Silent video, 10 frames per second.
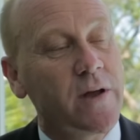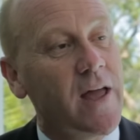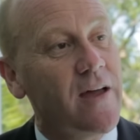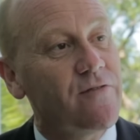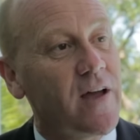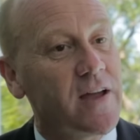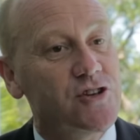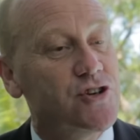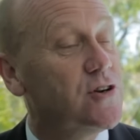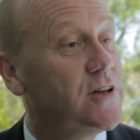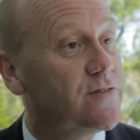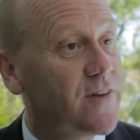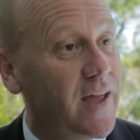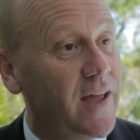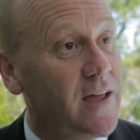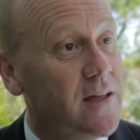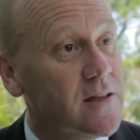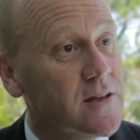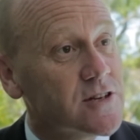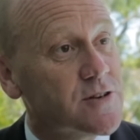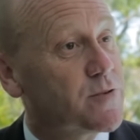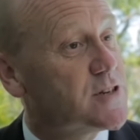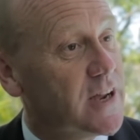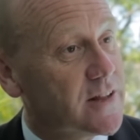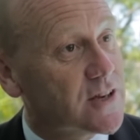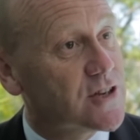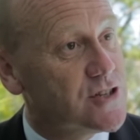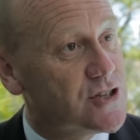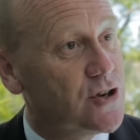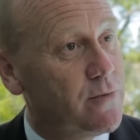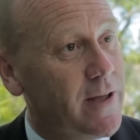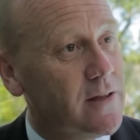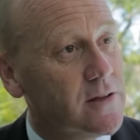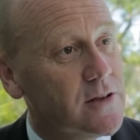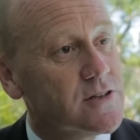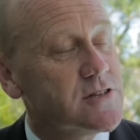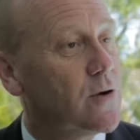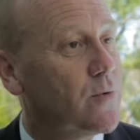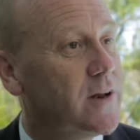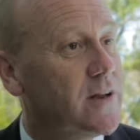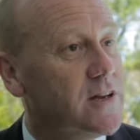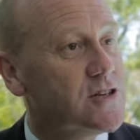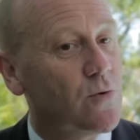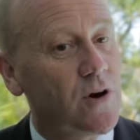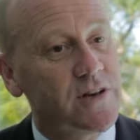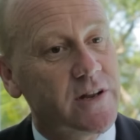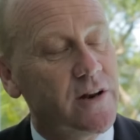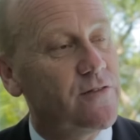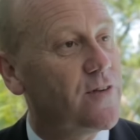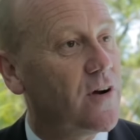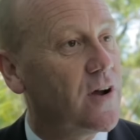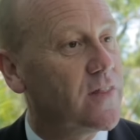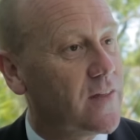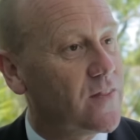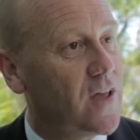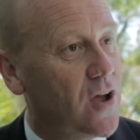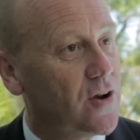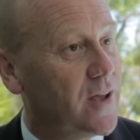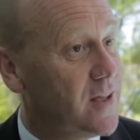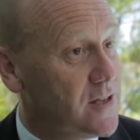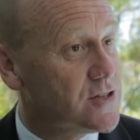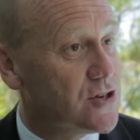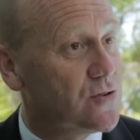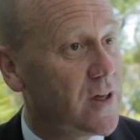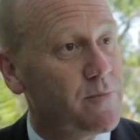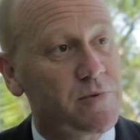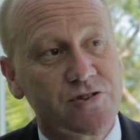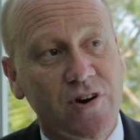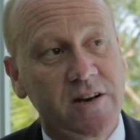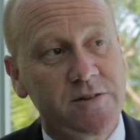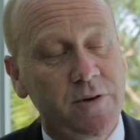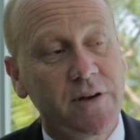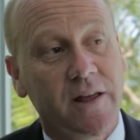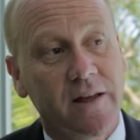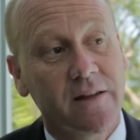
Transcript: We have a duty of care to protect the consumer, so we need to identify that the owner is who they portray to be.